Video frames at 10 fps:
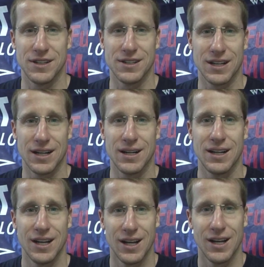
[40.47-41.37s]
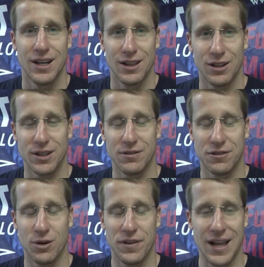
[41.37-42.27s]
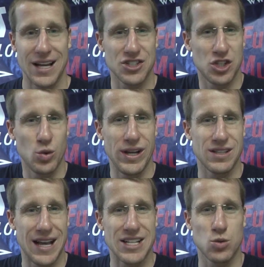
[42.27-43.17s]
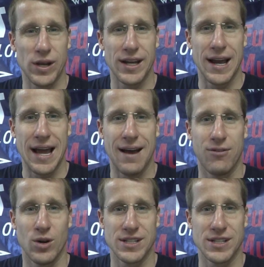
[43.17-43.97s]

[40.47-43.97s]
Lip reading: and looking for the last week and a half,